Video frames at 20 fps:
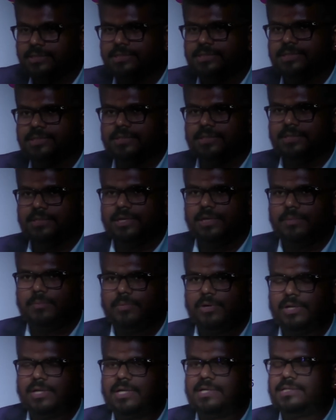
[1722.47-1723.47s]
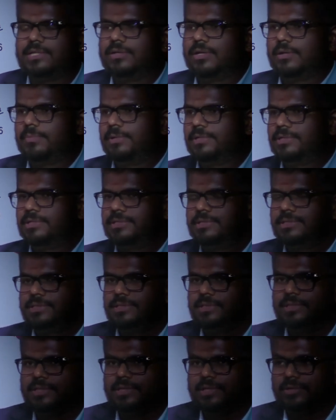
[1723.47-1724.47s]
here and broadcasting corporations
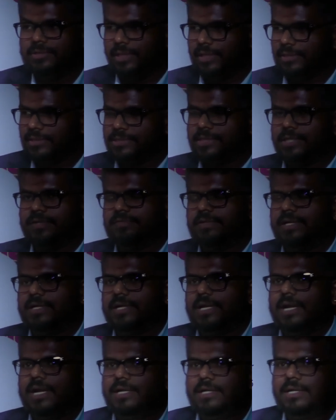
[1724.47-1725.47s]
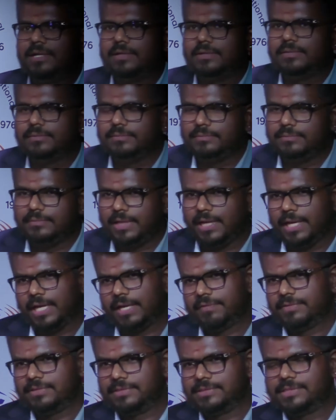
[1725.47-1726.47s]
here and on the other side of the Atlantic, I have
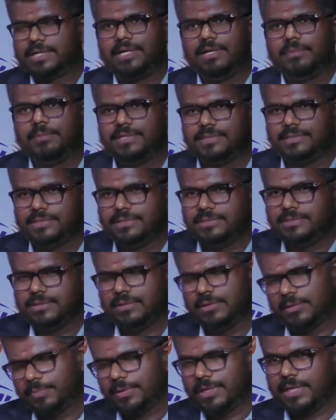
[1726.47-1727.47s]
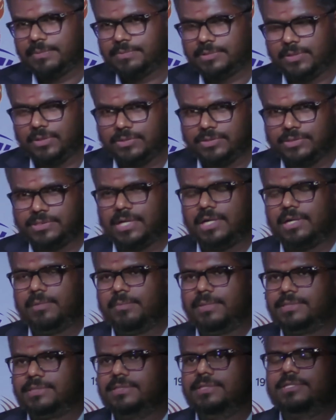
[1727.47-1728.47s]
a subtle message, or perhaps a not so subtle
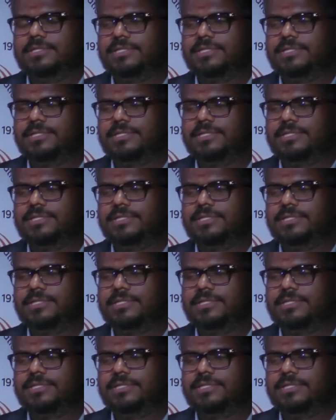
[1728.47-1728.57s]
message.